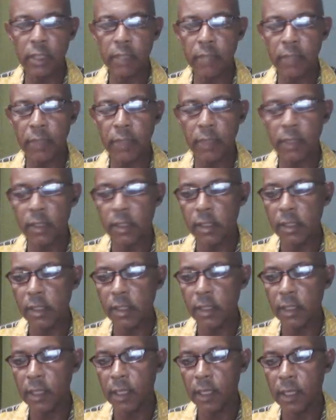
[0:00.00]
that
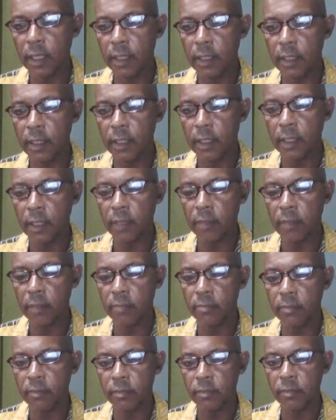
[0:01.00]
policy, and
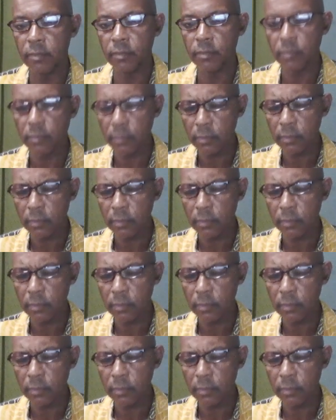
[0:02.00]
um,